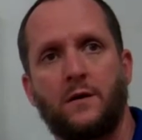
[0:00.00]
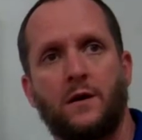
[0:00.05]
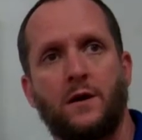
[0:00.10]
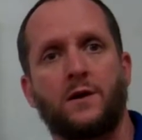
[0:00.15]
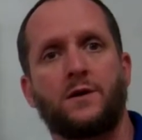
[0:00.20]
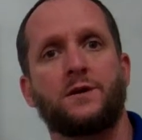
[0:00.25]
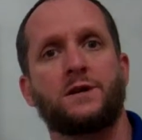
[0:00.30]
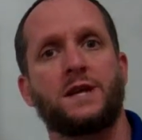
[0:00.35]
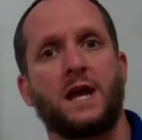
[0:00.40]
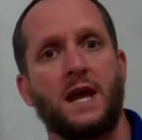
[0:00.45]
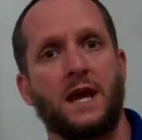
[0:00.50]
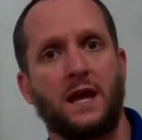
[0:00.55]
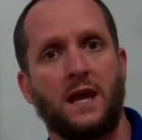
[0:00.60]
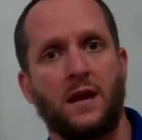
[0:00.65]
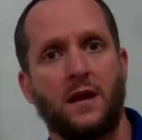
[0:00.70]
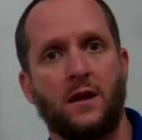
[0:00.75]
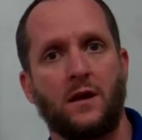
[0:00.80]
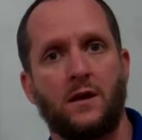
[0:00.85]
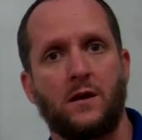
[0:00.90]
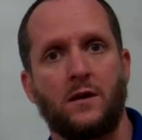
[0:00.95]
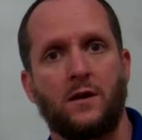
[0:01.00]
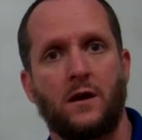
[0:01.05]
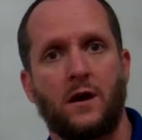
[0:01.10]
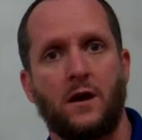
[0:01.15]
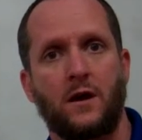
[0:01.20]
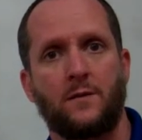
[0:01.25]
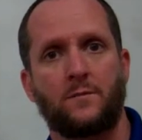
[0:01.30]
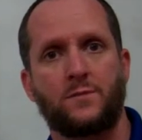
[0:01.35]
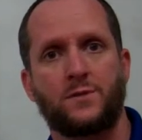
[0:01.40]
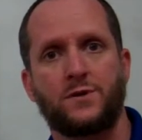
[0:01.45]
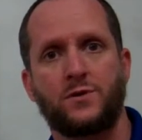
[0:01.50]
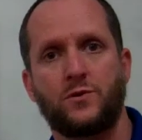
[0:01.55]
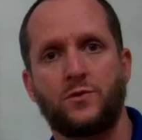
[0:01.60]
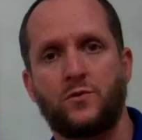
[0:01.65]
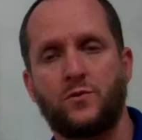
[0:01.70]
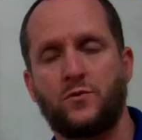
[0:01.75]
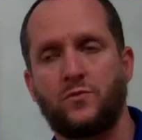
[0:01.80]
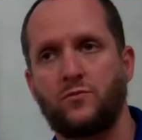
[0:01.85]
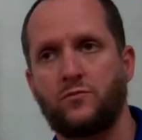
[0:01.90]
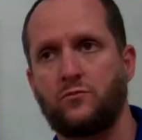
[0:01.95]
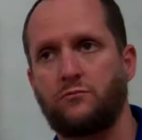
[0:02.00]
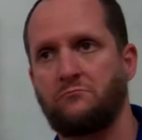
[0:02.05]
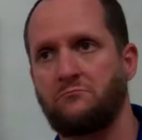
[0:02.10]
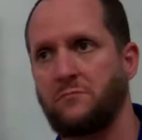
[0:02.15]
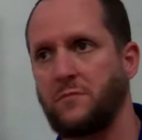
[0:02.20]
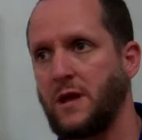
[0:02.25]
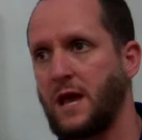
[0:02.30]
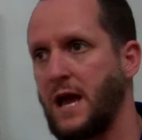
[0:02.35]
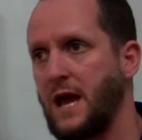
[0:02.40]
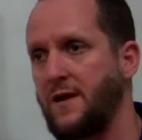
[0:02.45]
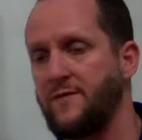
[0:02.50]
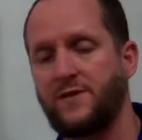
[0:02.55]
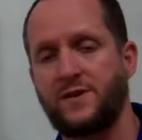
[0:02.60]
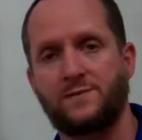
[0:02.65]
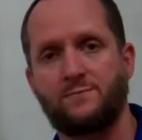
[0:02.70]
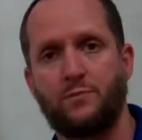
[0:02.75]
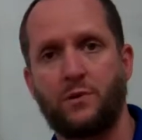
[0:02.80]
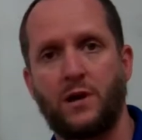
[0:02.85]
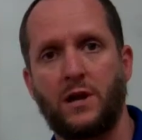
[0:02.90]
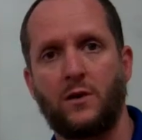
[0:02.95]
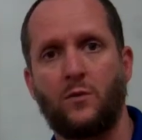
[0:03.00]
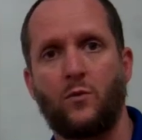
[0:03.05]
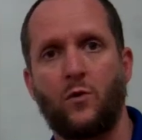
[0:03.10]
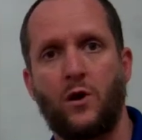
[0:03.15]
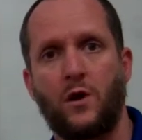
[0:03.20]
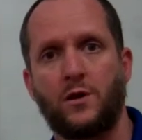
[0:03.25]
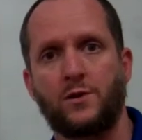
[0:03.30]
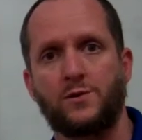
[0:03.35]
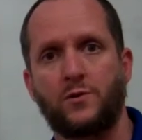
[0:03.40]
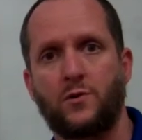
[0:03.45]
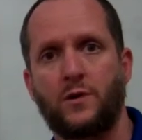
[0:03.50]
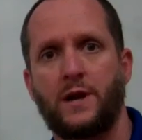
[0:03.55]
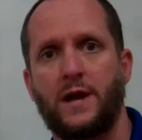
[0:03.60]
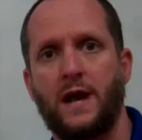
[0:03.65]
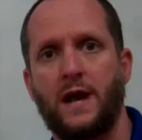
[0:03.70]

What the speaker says: undertaking to have this Berlin Wall torn